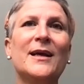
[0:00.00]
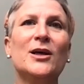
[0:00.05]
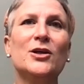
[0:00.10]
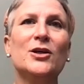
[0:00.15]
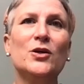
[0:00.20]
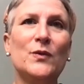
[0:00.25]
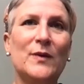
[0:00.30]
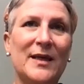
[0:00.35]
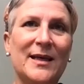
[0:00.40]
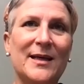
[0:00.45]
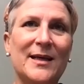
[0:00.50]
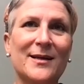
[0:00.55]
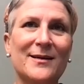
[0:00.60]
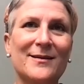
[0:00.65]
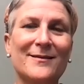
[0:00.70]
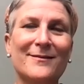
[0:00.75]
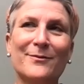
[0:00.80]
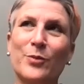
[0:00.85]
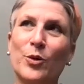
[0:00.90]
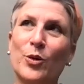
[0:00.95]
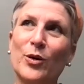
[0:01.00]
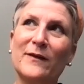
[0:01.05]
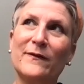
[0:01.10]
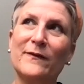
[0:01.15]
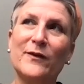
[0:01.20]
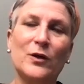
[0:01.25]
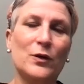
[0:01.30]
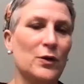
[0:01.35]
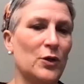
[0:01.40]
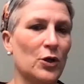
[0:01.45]
unique point of
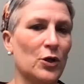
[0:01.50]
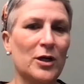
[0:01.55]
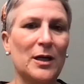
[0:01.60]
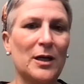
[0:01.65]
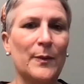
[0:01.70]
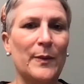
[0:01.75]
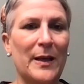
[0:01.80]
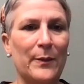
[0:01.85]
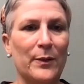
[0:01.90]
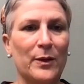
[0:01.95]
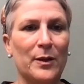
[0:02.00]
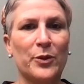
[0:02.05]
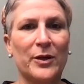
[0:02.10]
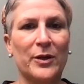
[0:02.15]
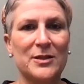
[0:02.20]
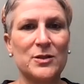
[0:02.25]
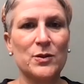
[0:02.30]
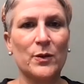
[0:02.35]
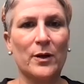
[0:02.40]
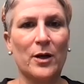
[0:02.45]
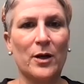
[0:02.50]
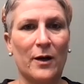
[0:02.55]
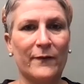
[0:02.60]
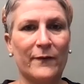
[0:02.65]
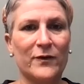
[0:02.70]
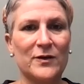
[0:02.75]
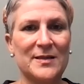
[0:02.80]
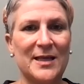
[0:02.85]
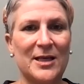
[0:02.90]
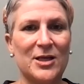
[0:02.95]
view you're going to be able to bring to a
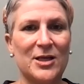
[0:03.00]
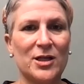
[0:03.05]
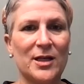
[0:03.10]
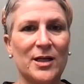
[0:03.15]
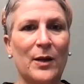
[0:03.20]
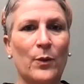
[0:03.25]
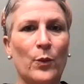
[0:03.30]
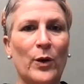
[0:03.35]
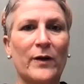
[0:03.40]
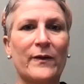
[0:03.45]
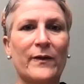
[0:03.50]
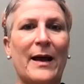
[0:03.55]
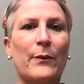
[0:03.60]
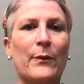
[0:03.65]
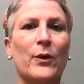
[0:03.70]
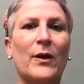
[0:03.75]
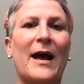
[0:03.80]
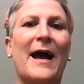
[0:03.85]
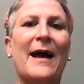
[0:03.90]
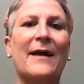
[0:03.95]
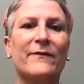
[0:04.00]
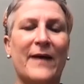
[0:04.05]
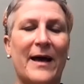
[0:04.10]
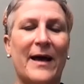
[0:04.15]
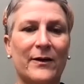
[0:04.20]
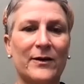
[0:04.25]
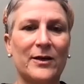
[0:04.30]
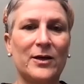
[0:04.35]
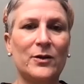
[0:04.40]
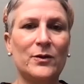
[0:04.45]
conversation, and where that will add
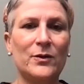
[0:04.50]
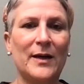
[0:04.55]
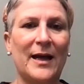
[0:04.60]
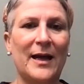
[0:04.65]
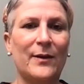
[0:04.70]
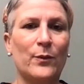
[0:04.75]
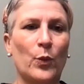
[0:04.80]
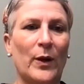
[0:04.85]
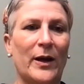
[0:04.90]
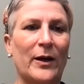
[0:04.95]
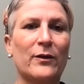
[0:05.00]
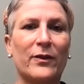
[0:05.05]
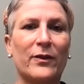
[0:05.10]
value, and where